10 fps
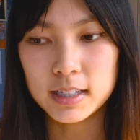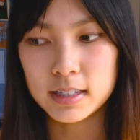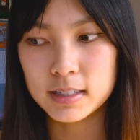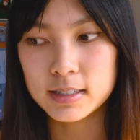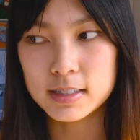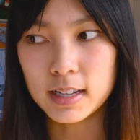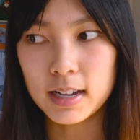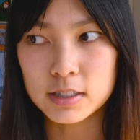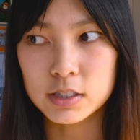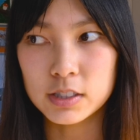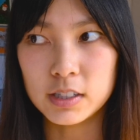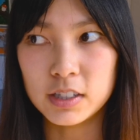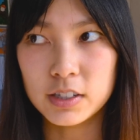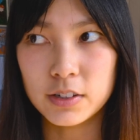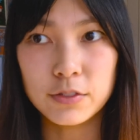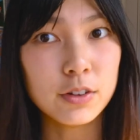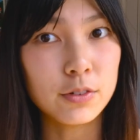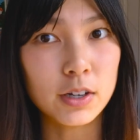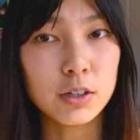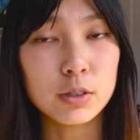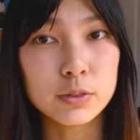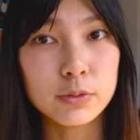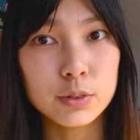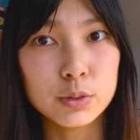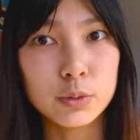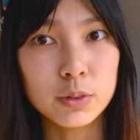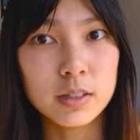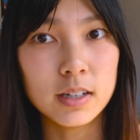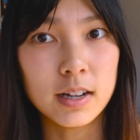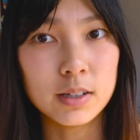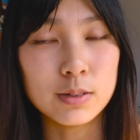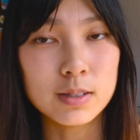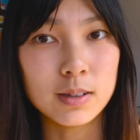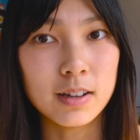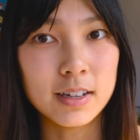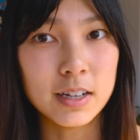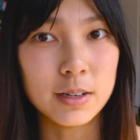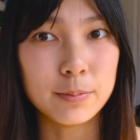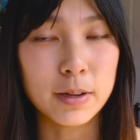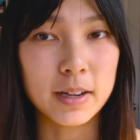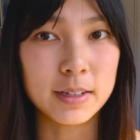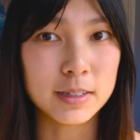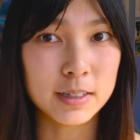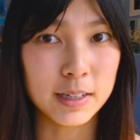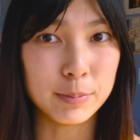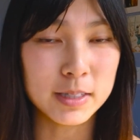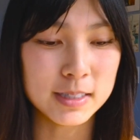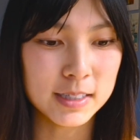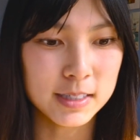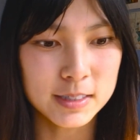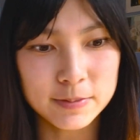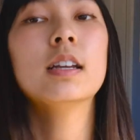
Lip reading: is actually a very useful tool that I use a lot in my clay business.